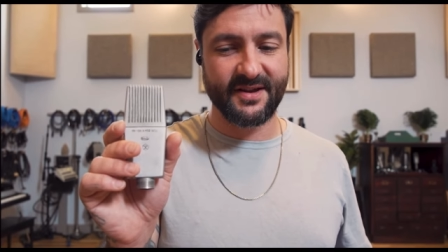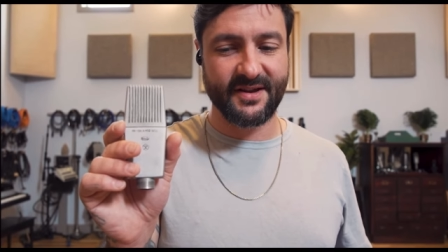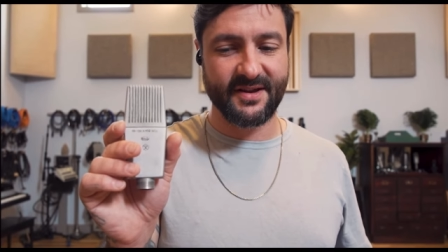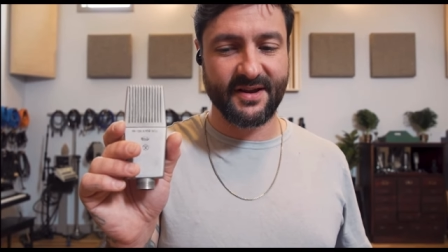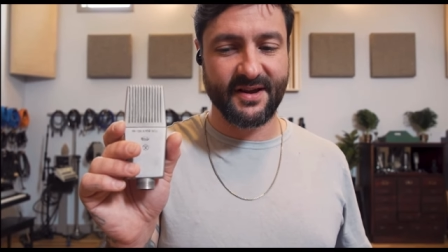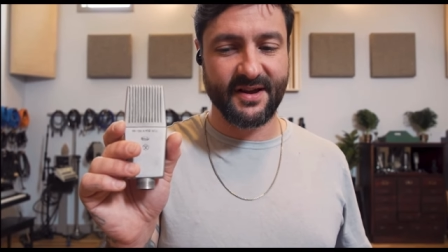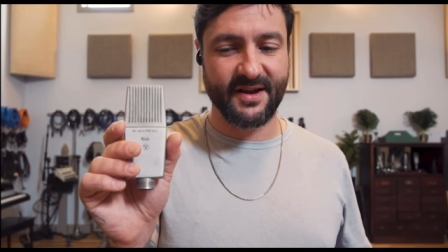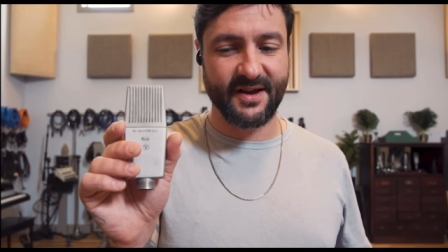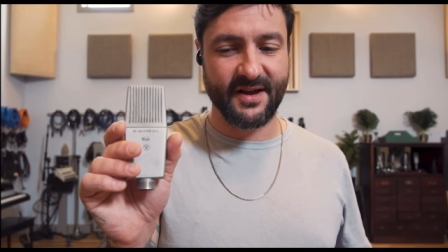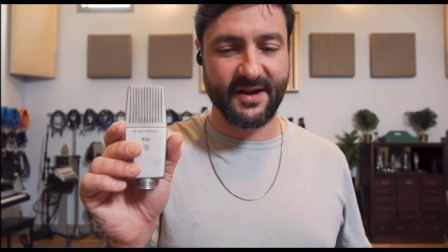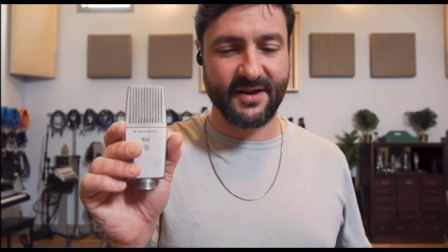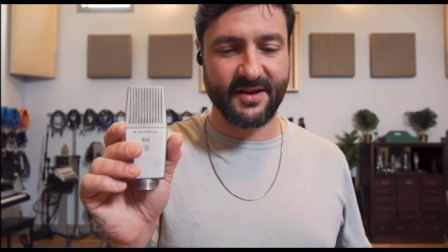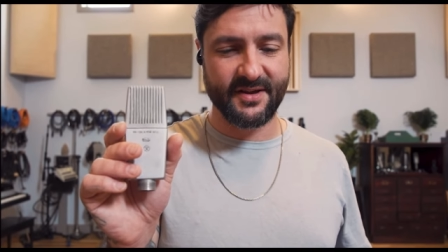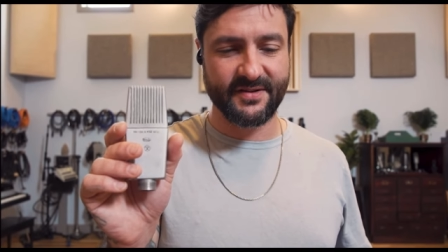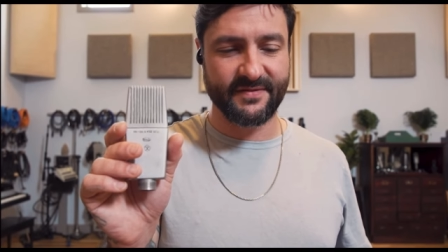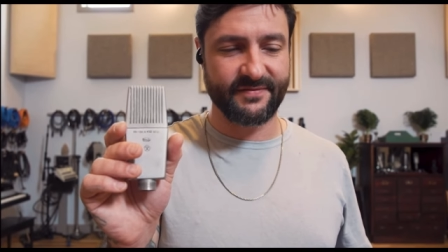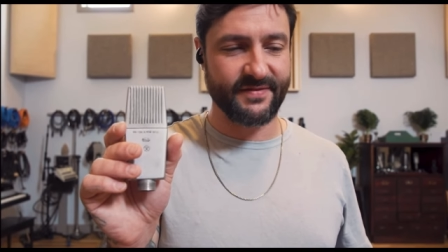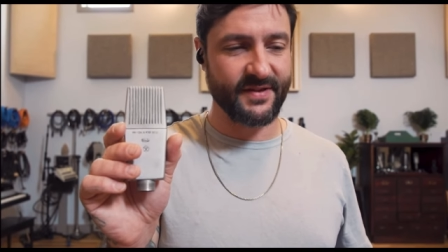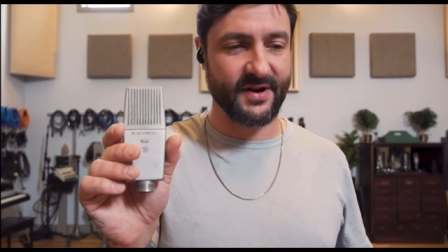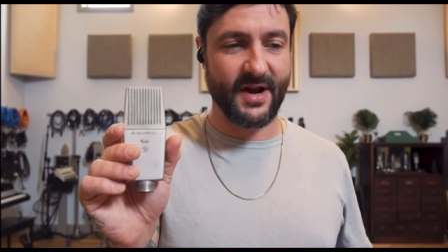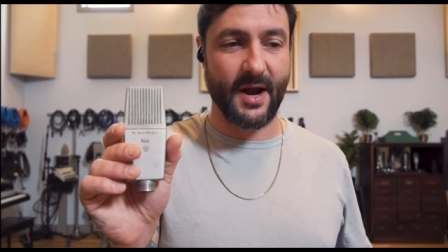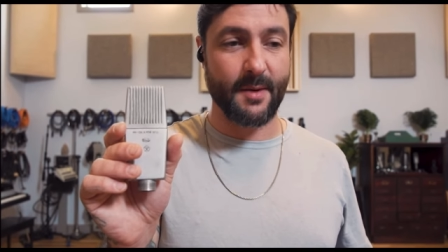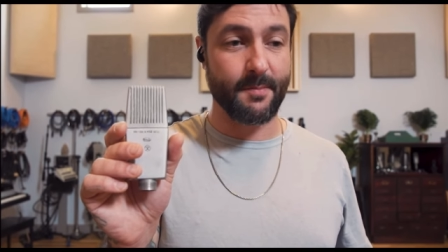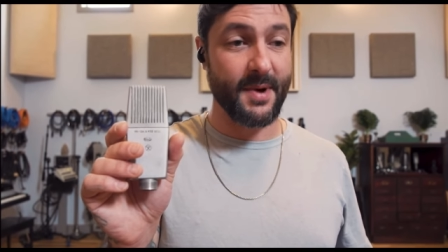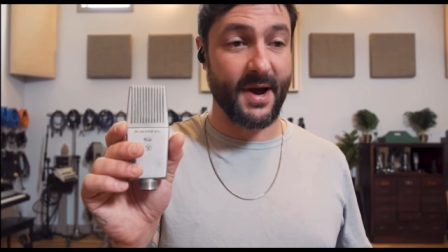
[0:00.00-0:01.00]
uh, if
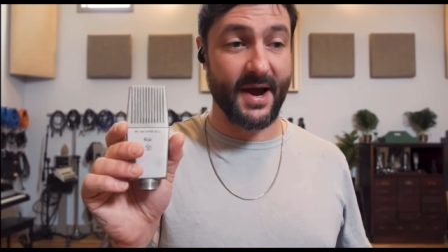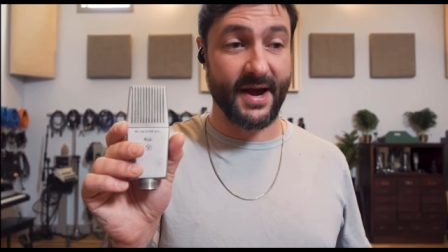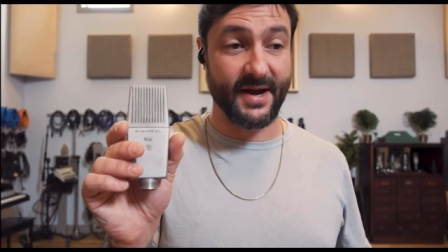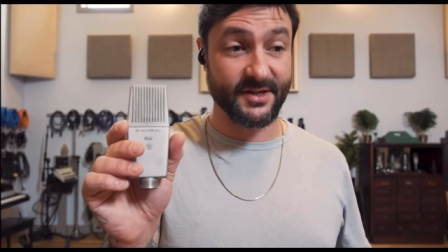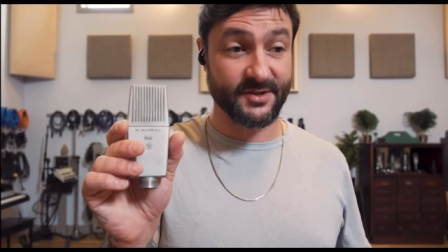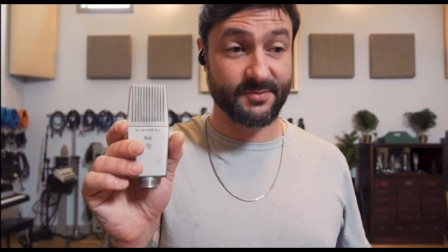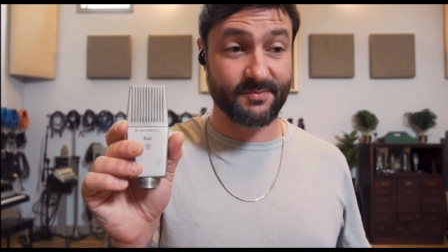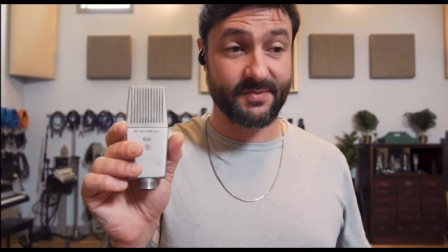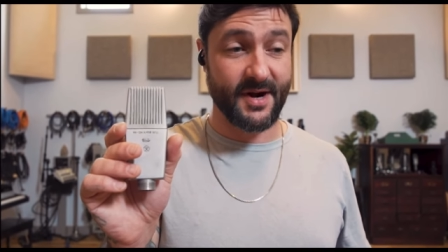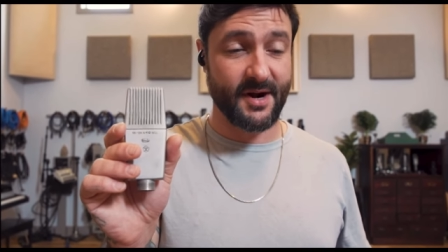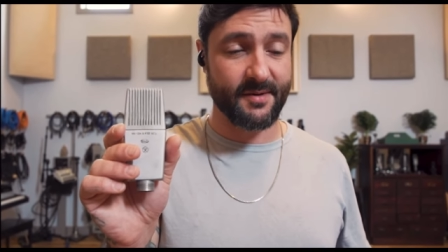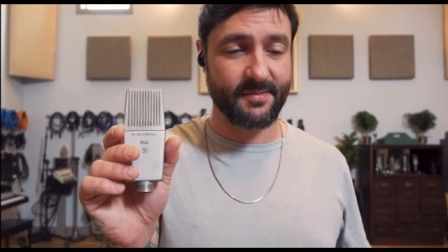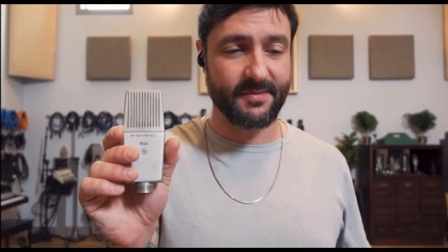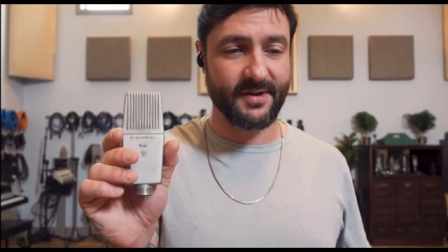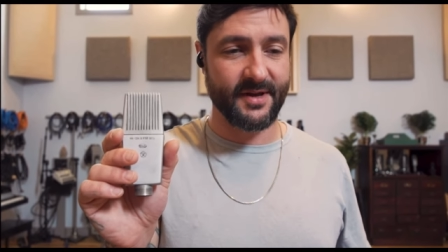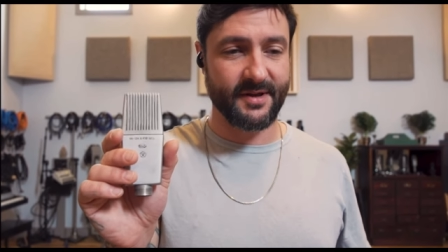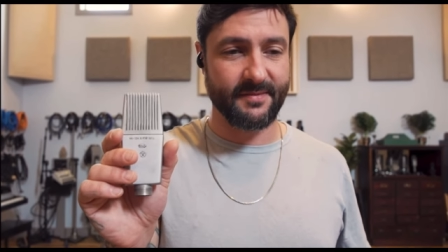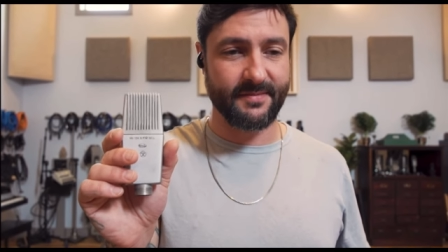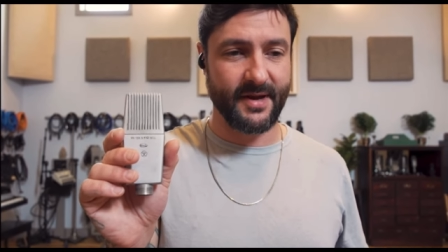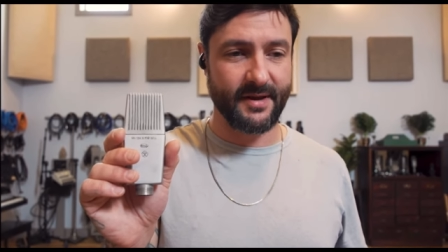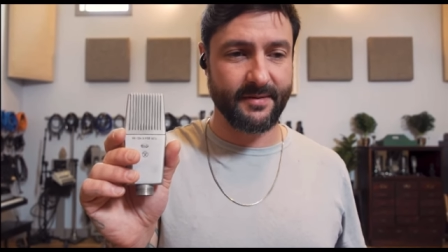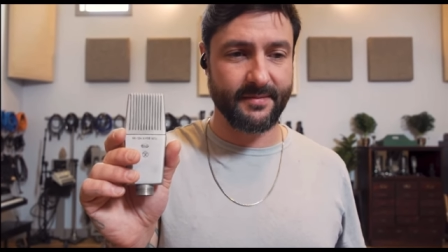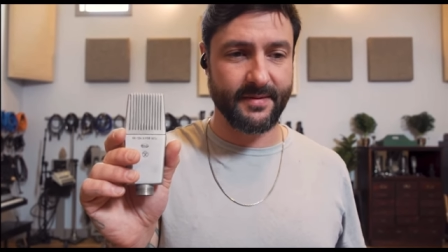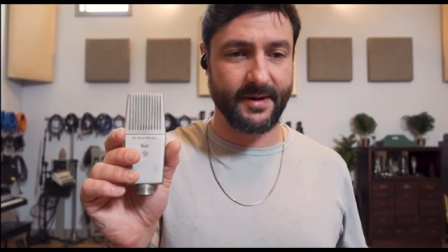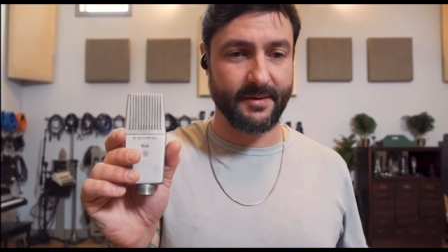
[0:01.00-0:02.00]
they're not biased properly,
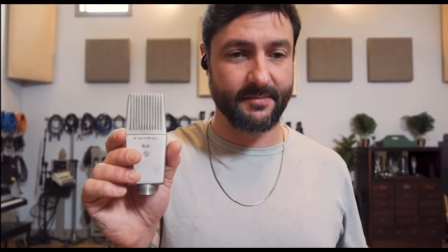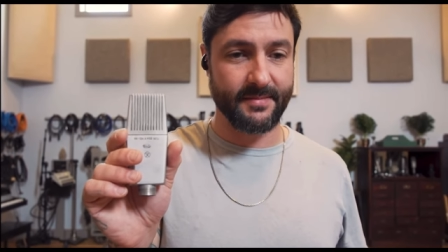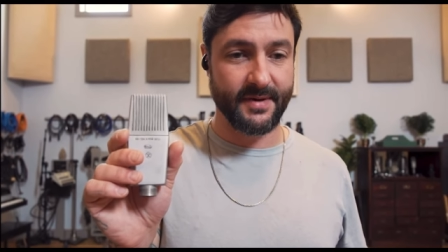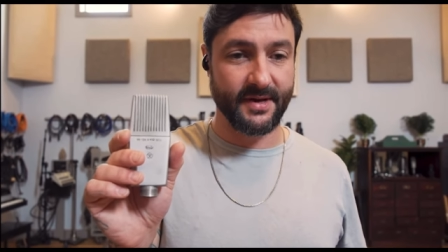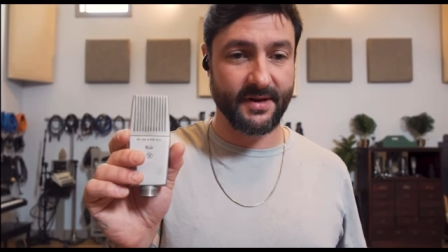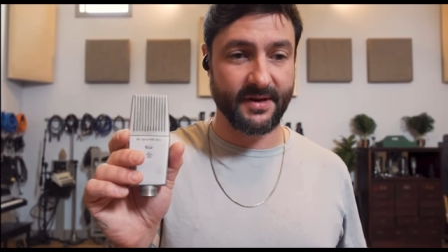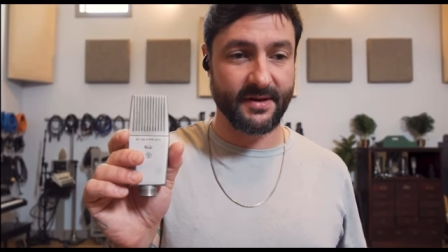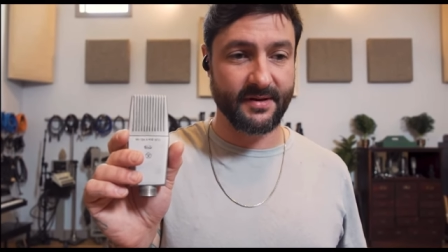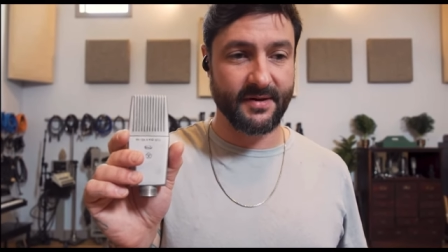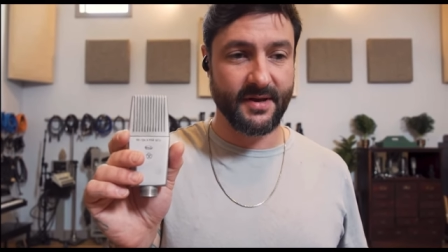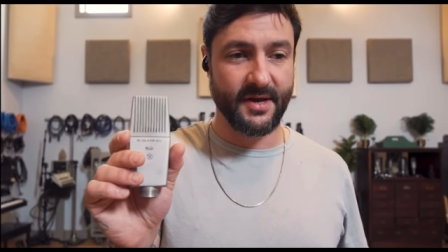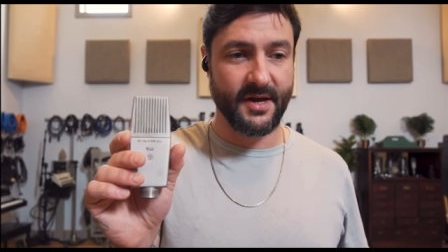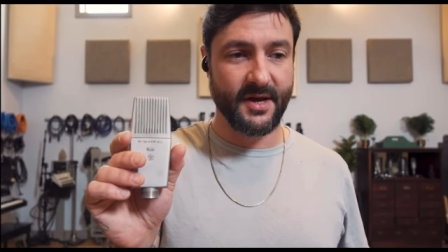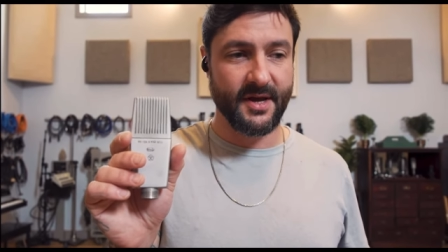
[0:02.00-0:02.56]
maybe, but